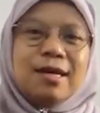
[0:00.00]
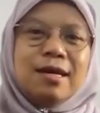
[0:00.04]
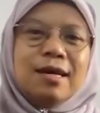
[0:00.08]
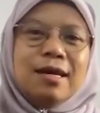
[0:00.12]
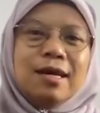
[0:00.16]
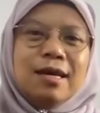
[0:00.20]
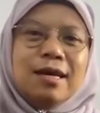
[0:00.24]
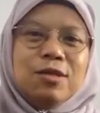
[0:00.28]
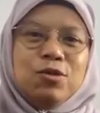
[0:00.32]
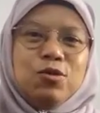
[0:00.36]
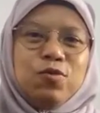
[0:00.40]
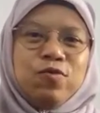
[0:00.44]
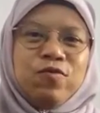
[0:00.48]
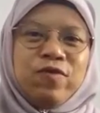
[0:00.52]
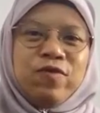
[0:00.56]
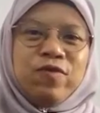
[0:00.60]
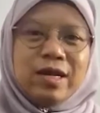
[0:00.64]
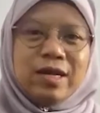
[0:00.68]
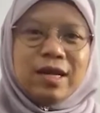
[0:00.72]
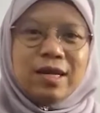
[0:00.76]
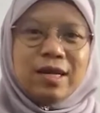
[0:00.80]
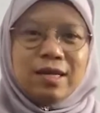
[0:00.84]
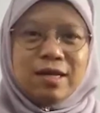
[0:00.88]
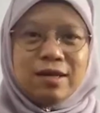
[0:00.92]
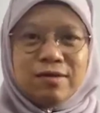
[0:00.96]
And to
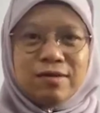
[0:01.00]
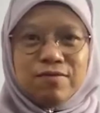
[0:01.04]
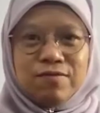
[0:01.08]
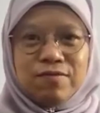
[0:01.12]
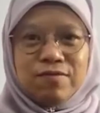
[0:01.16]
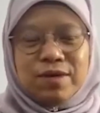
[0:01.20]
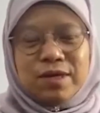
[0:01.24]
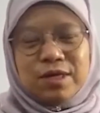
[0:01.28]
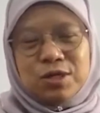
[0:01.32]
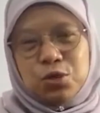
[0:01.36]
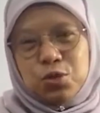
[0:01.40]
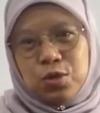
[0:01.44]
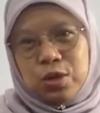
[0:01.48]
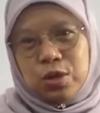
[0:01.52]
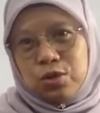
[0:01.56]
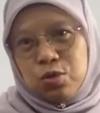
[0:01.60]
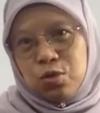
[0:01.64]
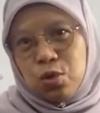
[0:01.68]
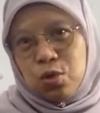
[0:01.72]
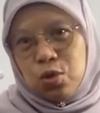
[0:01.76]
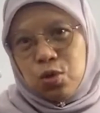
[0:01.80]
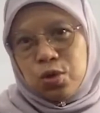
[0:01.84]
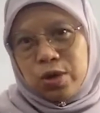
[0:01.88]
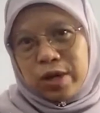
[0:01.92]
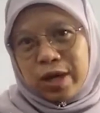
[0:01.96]
find an inverse, you have
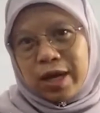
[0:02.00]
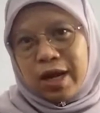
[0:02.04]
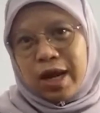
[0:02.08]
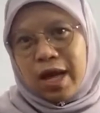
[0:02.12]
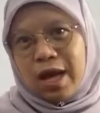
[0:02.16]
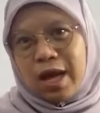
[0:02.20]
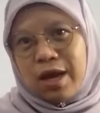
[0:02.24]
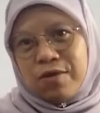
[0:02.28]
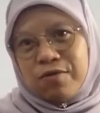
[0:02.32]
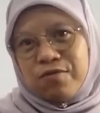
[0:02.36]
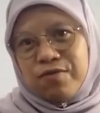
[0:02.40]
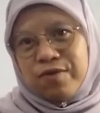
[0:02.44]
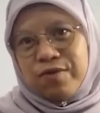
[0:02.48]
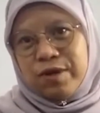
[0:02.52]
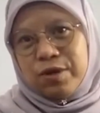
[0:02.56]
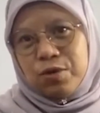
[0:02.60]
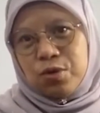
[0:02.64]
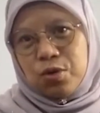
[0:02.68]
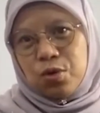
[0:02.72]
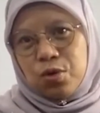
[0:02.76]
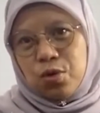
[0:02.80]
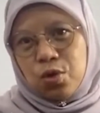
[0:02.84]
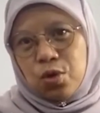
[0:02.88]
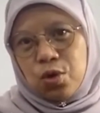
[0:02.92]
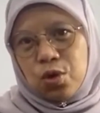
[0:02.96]
to look at every
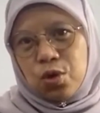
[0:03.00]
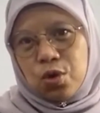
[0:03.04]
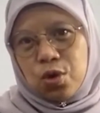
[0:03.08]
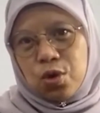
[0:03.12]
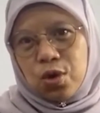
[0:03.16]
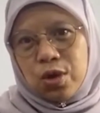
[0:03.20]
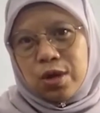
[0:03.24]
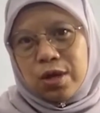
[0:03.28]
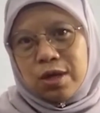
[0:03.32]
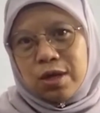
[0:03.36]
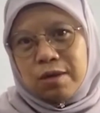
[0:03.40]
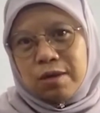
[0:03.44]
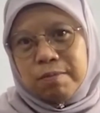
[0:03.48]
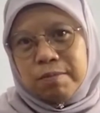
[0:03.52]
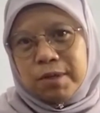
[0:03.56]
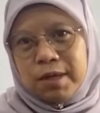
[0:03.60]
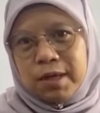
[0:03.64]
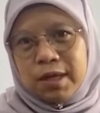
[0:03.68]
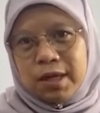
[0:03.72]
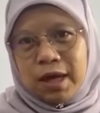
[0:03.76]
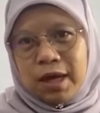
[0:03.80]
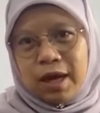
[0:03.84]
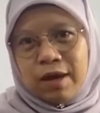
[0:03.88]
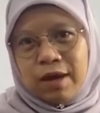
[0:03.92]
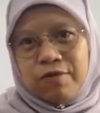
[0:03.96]
row or column
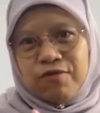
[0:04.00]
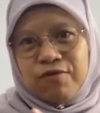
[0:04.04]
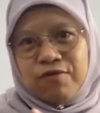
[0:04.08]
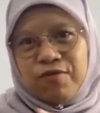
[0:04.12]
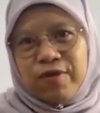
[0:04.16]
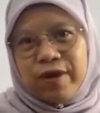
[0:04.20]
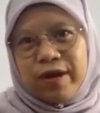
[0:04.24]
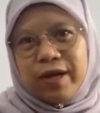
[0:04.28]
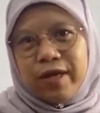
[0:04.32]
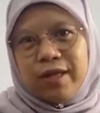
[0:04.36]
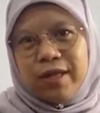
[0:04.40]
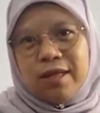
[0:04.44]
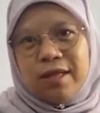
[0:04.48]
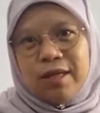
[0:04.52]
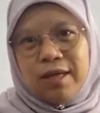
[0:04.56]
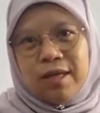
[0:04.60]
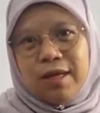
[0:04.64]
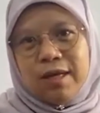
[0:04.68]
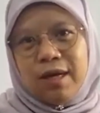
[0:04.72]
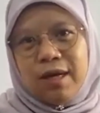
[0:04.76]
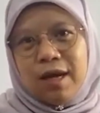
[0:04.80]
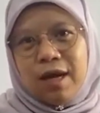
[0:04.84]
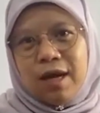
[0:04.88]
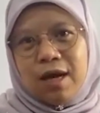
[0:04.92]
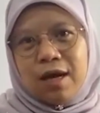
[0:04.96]
and find the
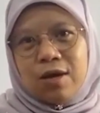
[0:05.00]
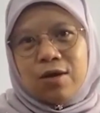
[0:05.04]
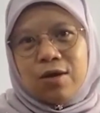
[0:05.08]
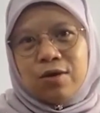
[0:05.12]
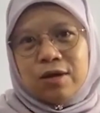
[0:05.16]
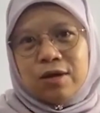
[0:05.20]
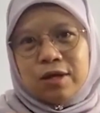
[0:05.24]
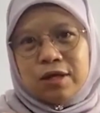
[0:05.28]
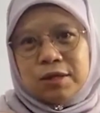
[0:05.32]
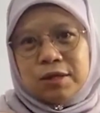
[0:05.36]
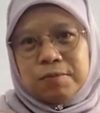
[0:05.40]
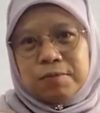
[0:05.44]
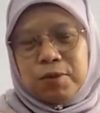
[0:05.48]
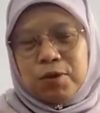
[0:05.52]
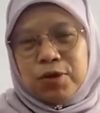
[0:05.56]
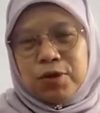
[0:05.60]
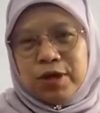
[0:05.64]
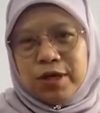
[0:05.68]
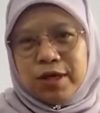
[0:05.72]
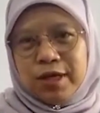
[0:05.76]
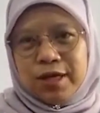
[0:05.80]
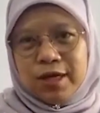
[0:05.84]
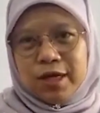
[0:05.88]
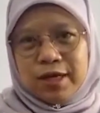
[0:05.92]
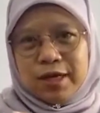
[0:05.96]

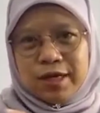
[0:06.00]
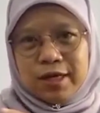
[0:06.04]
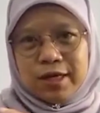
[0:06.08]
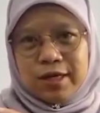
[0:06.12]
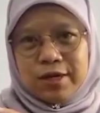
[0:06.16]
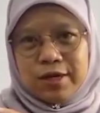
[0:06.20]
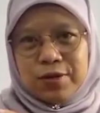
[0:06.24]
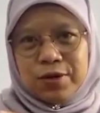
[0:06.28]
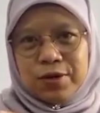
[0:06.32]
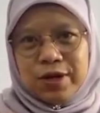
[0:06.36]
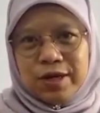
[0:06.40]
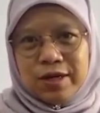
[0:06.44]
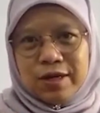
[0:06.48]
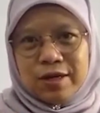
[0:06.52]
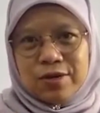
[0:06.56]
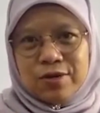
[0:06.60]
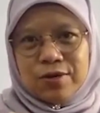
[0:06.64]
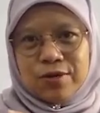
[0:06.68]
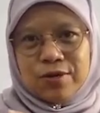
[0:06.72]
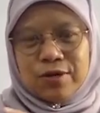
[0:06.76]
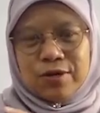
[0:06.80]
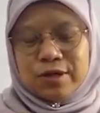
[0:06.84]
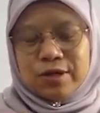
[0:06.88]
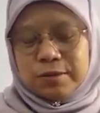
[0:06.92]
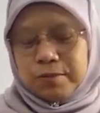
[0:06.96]
corresponding, right? The
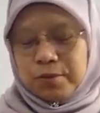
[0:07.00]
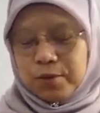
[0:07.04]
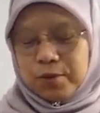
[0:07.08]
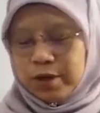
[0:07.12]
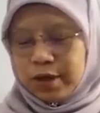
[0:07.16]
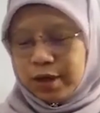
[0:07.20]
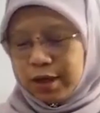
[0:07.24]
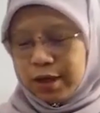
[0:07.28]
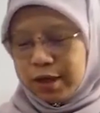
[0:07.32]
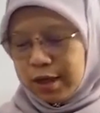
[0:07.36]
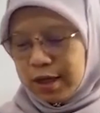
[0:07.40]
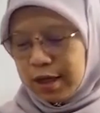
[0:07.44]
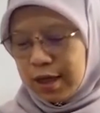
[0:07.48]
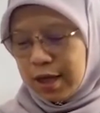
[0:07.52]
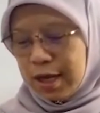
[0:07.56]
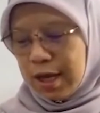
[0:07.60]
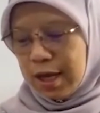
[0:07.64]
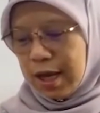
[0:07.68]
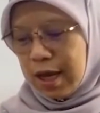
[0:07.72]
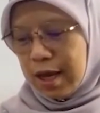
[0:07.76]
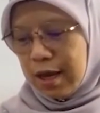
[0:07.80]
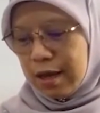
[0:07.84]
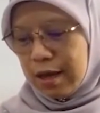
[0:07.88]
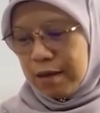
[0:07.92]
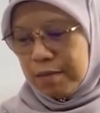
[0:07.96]
corresponding
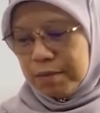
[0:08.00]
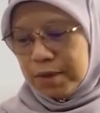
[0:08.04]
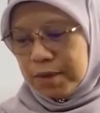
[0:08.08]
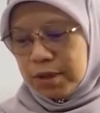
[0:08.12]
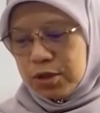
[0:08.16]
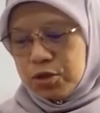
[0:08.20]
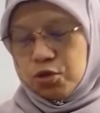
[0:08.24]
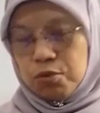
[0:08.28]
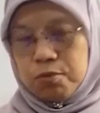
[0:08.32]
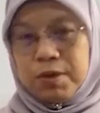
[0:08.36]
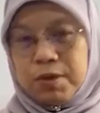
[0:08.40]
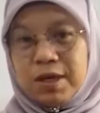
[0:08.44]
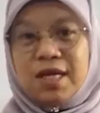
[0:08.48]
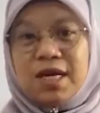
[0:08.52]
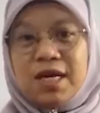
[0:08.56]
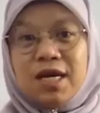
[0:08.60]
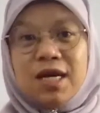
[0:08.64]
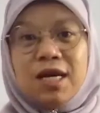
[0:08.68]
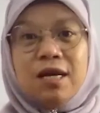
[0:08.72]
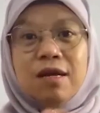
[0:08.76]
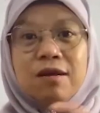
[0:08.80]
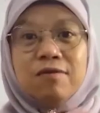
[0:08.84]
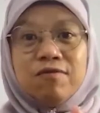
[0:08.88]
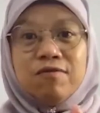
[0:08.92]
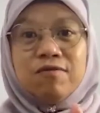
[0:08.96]
element to be the
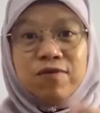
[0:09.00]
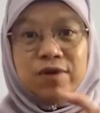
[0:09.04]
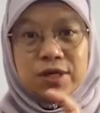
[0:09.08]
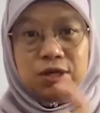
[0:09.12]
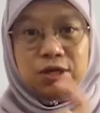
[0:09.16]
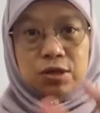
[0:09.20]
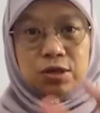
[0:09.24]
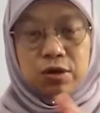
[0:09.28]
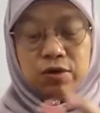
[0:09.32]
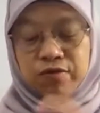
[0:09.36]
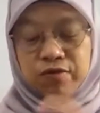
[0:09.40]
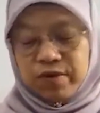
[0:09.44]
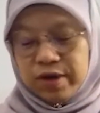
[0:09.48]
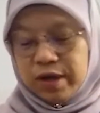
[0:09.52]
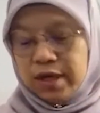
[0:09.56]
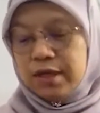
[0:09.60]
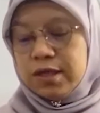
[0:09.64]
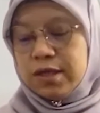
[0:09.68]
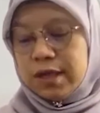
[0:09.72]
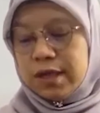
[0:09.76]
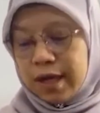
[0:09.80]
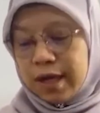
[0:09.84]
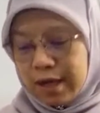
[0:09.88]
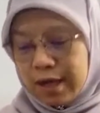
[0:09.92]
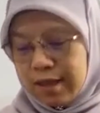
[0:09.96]
inverse of
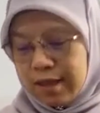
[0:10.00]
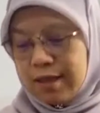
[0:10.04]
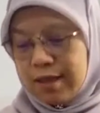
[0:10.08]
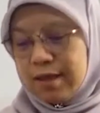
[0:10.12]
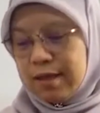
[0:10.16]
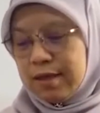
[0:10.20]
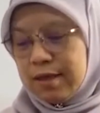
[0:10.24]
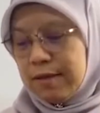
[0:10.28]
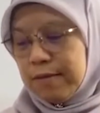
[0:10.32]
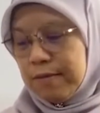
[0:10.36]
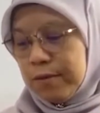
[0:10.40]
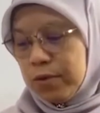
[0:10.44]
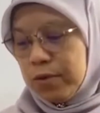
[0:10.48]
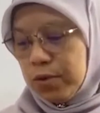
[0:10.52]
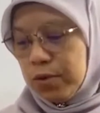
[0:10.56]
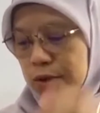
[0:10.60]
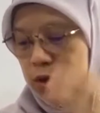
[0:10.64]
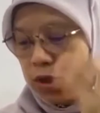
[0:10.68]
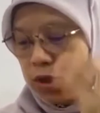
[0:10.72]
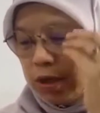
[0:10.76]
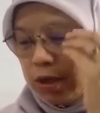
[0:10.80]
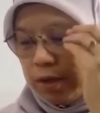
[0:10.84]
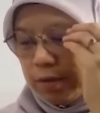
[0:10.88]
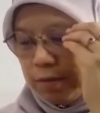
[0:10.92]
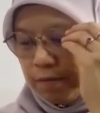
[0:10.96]
each other.
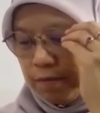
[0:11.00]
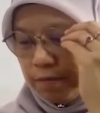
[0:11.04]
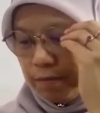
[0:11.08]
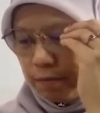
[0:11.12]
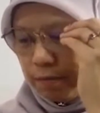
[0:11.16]
Okay.